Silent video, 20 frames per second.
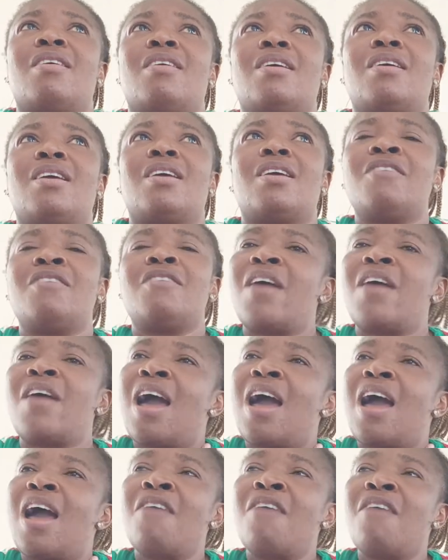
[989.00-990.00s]
if I
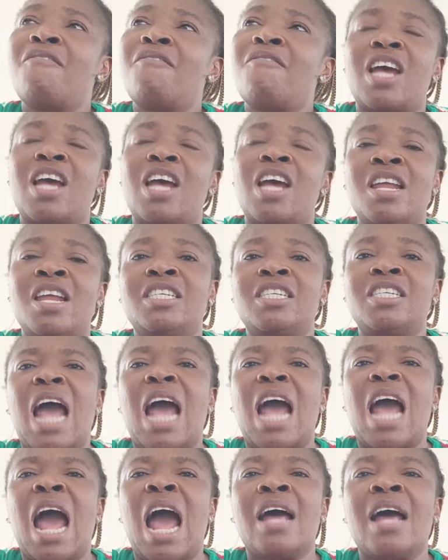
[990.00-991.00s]
have a challenge
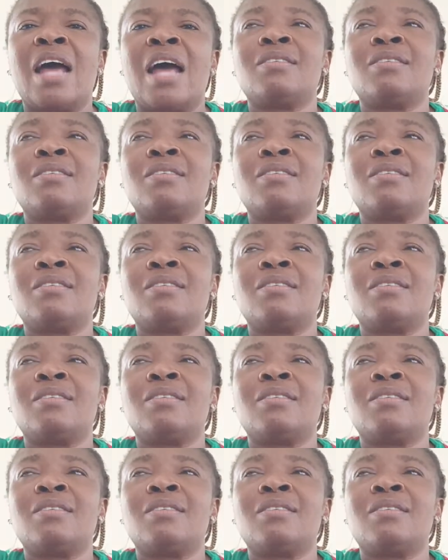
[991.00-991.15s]
and